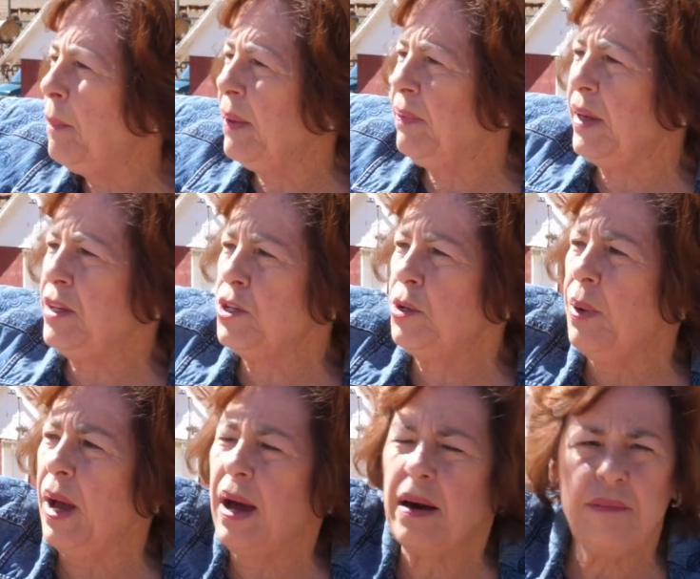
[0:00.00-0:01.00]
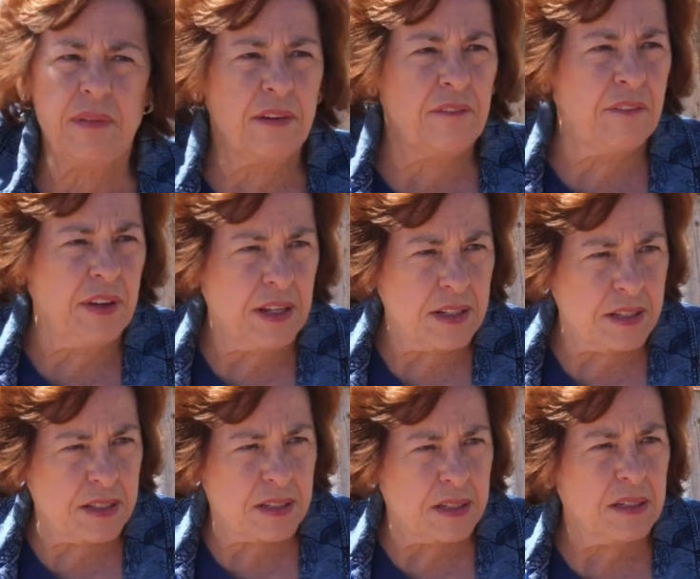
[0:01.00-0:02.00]
but they do have a
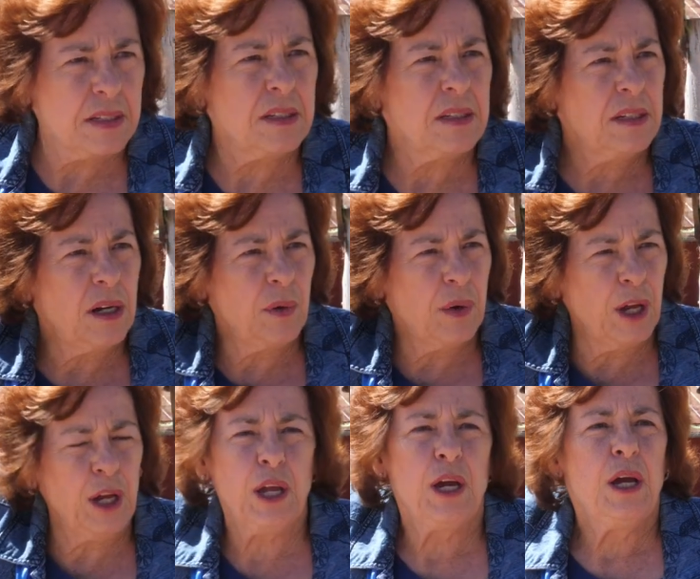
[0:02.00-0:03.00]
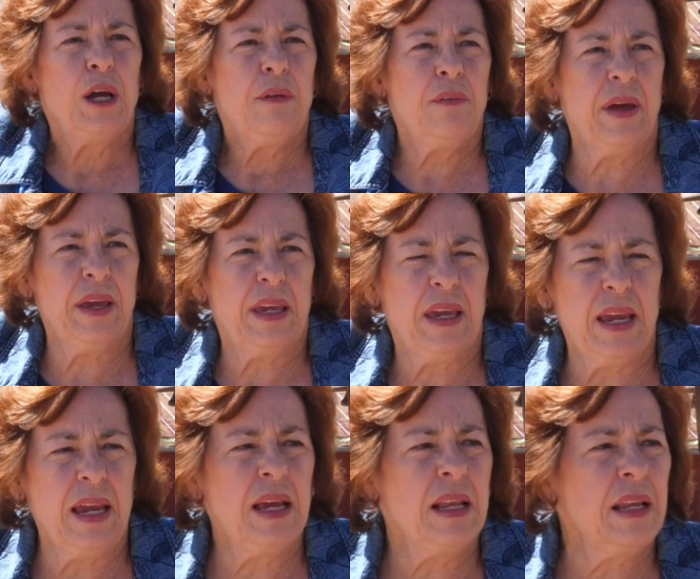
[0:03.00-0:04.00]
fence. Okay. They
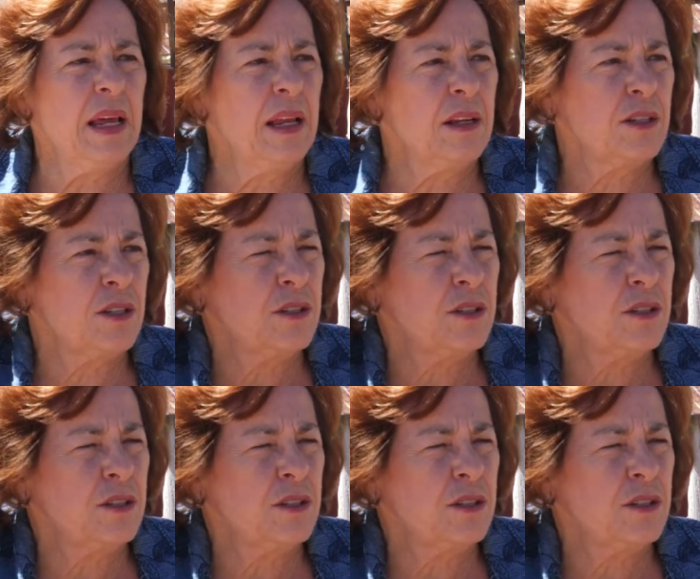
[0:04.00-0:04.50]
can at